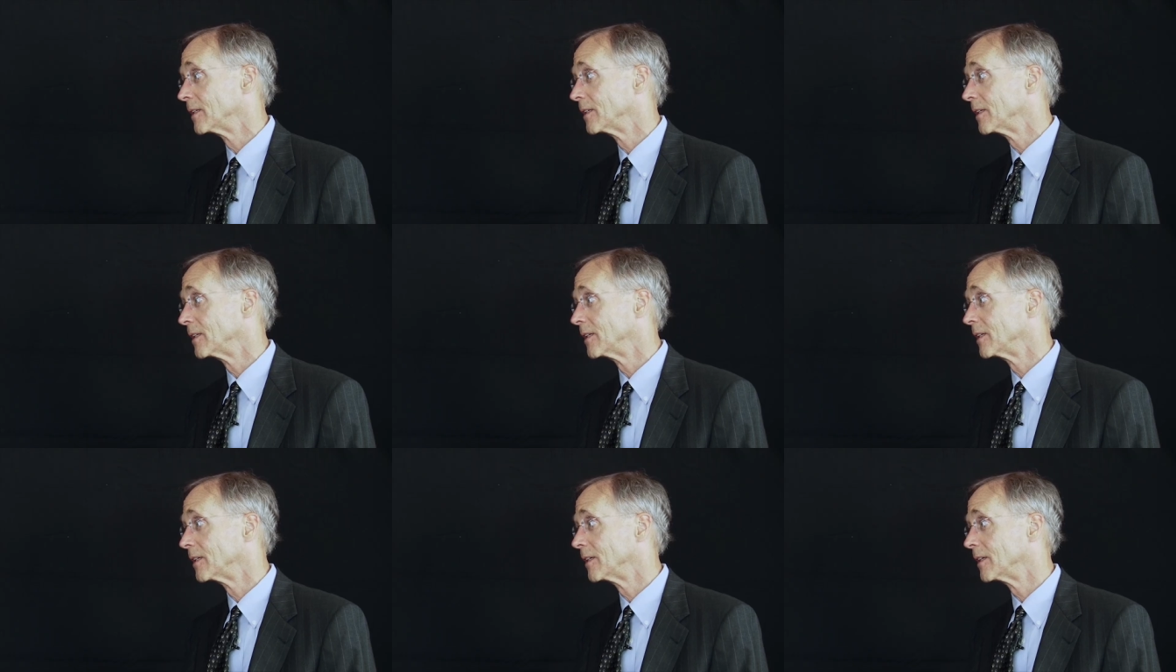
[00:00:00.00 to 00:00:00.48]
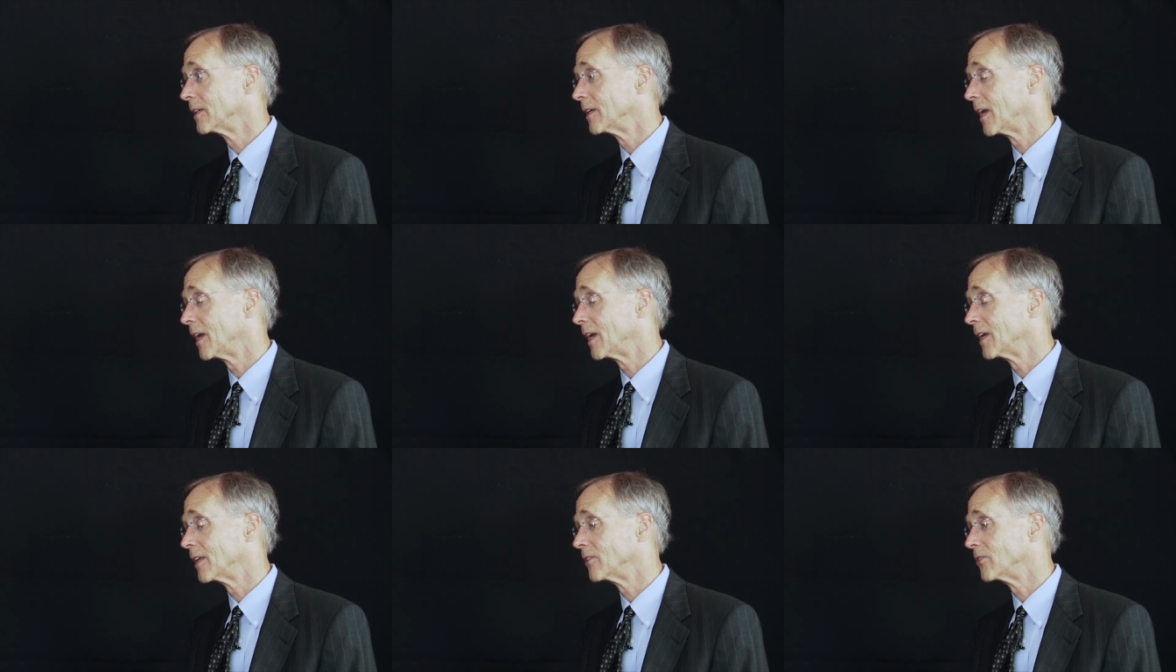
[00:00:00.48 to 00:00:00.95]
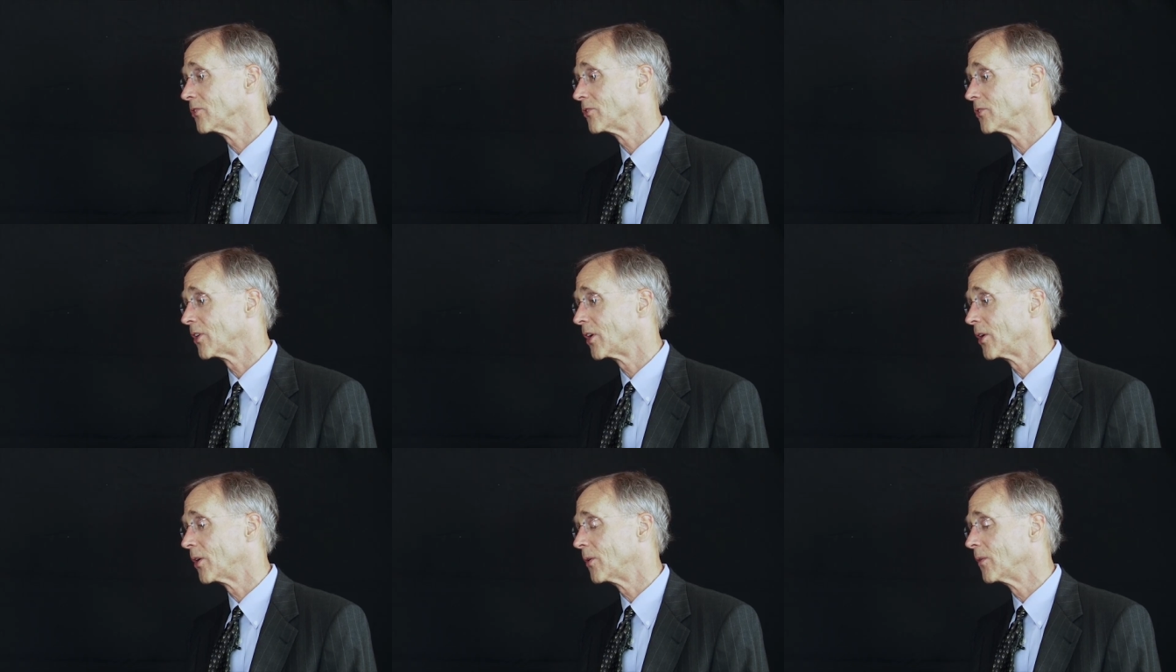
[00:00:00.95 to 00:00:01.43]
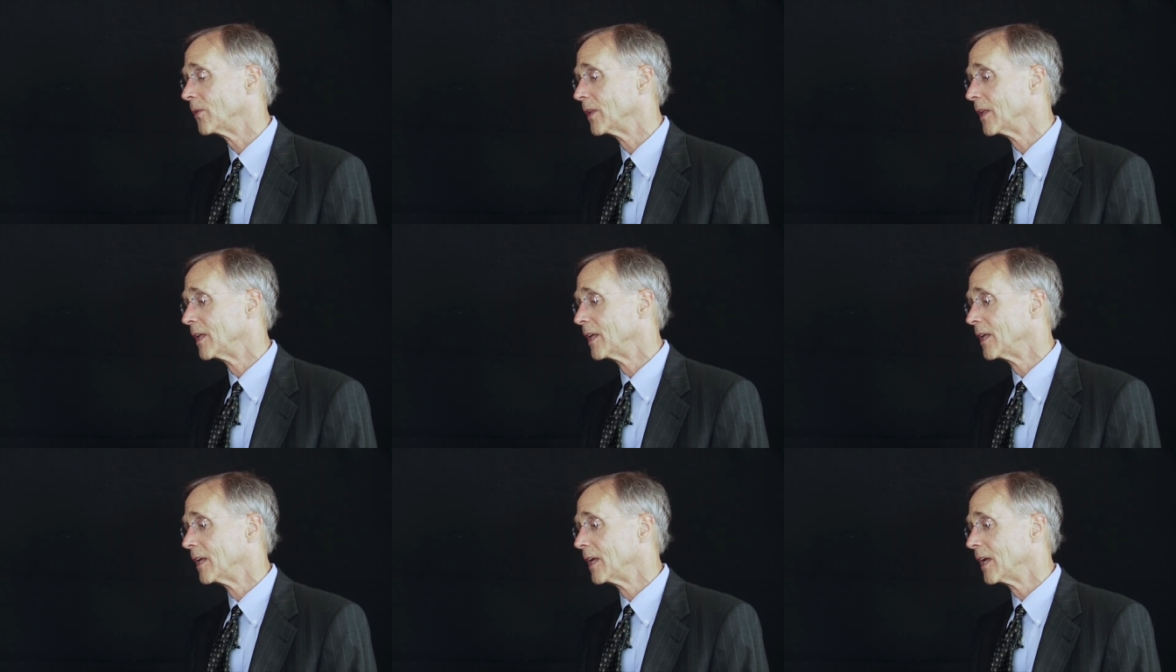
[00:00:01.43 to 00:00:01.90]
Good. And so
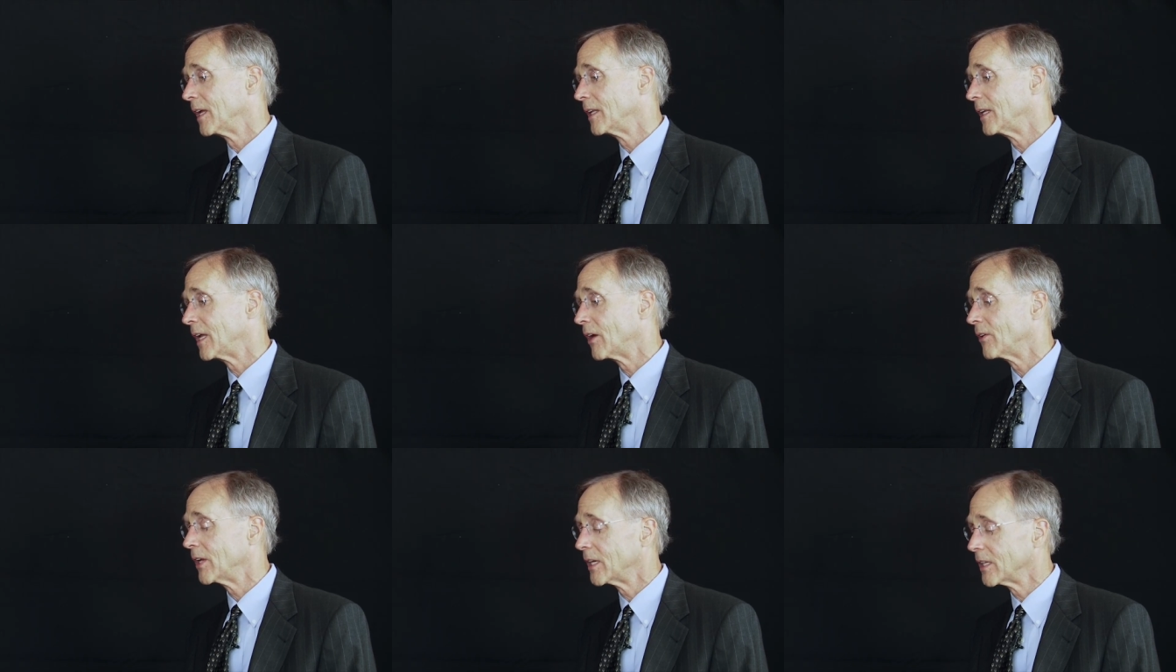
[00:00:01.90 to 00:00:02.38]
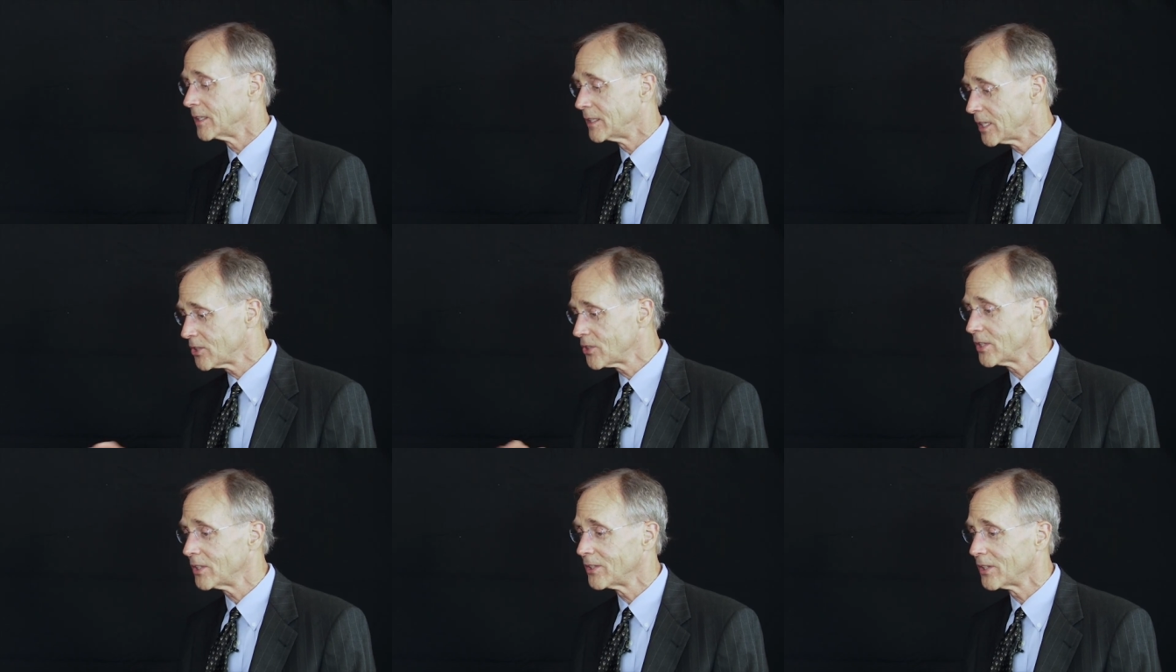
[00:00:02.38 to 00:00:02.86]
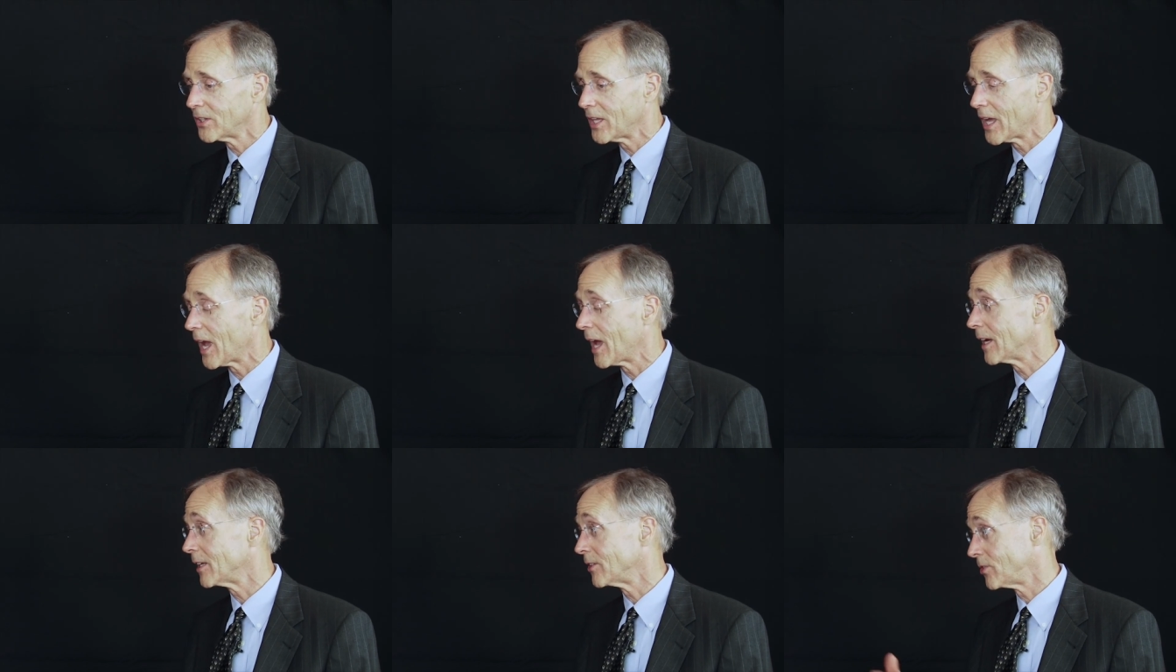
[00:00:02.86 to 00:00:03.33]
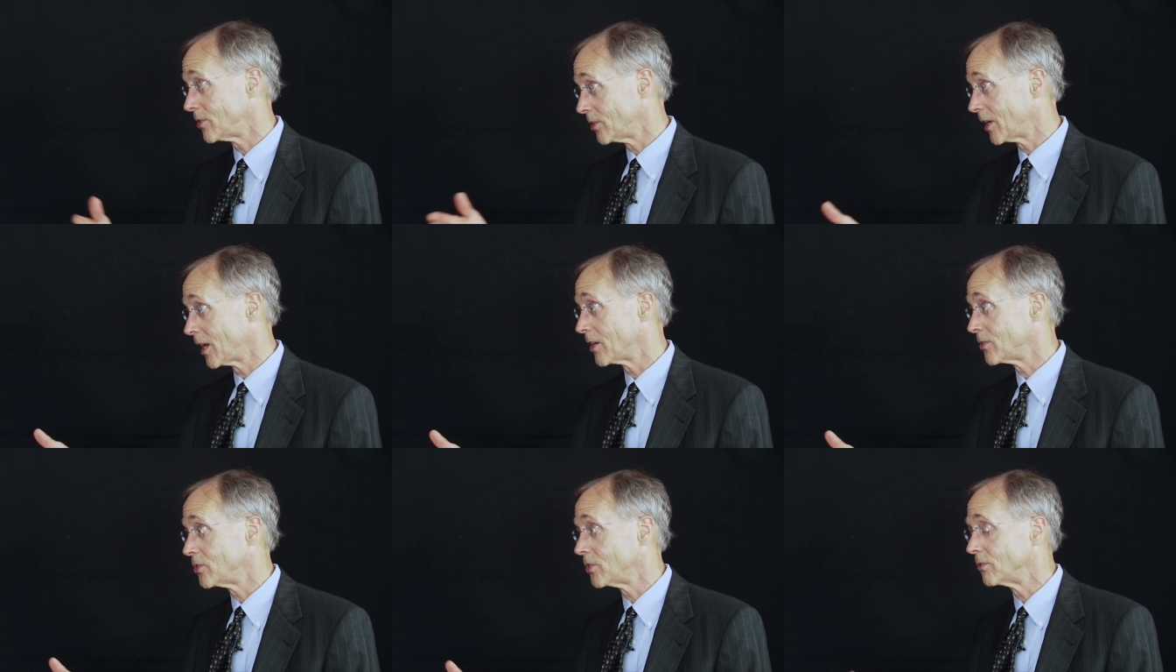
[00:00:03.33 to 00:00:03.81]
now, in addition to that, as,
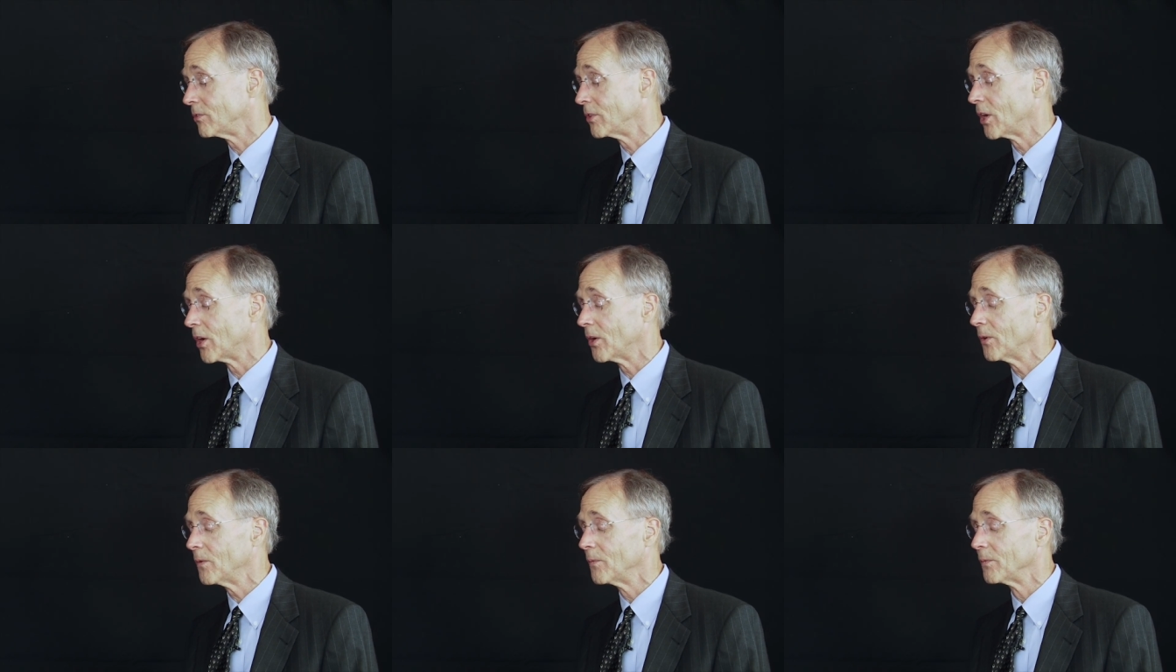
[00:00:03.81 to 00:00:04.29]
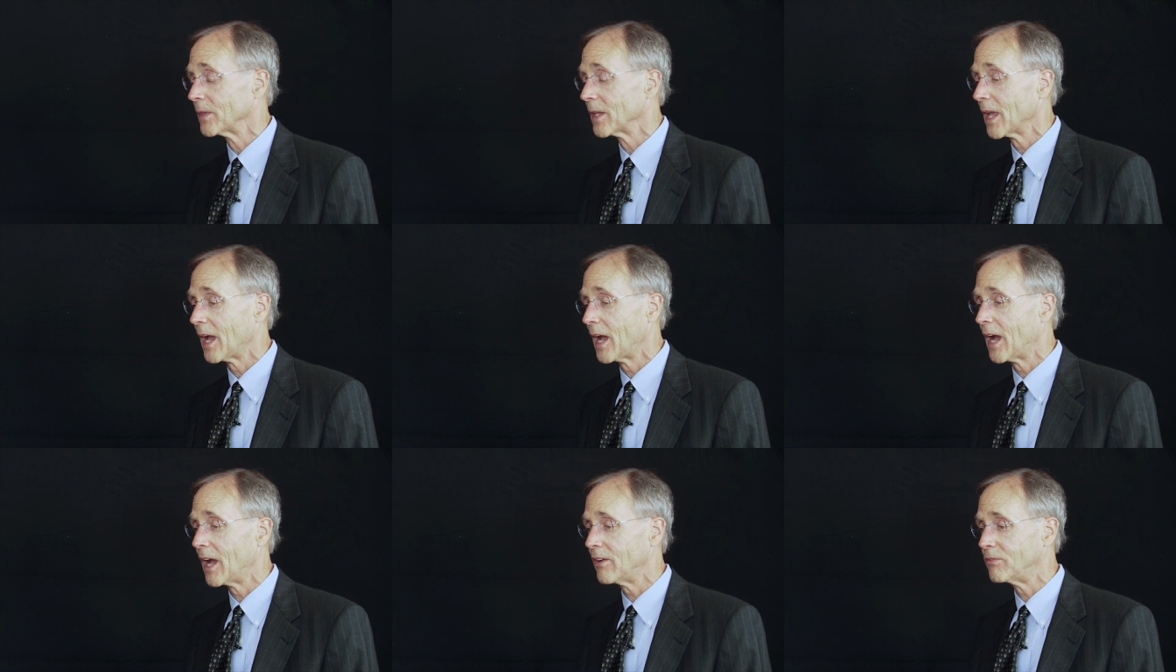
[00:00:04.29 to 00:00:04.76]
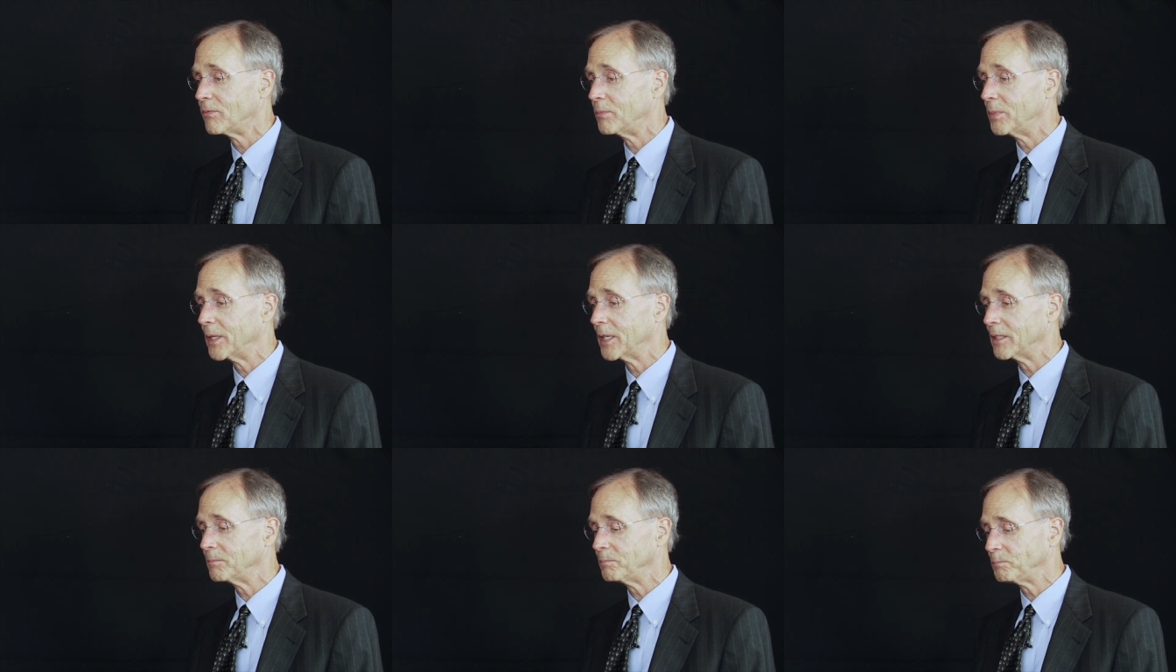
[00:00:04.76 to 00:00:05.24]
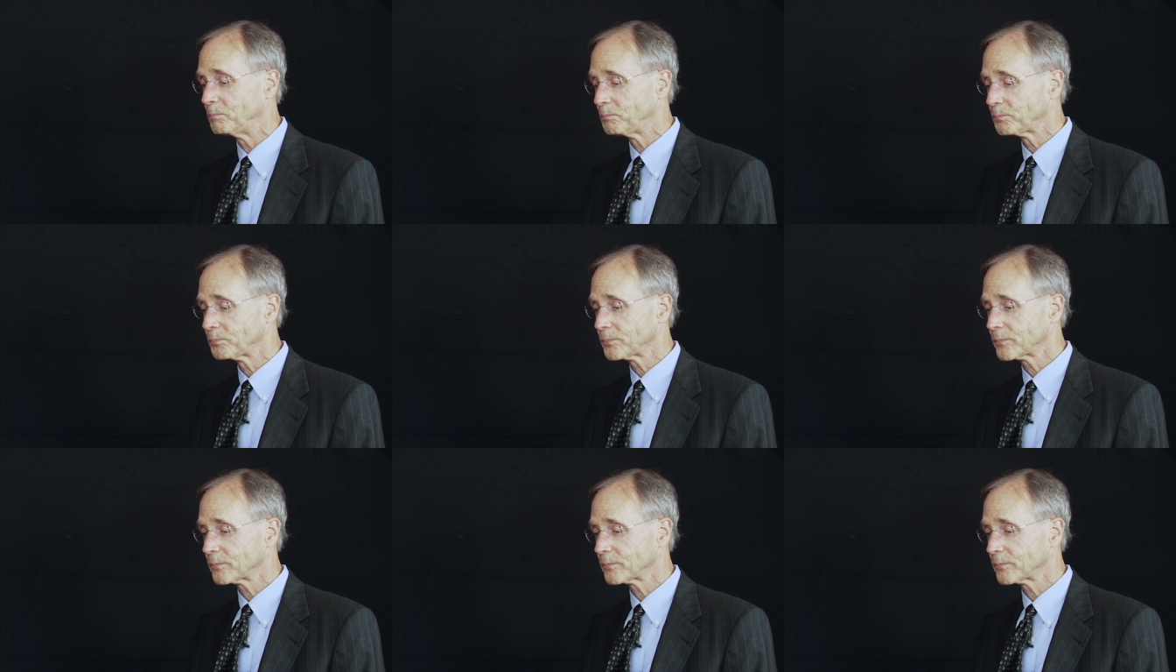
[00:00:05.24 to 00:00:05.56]
as you know, I've been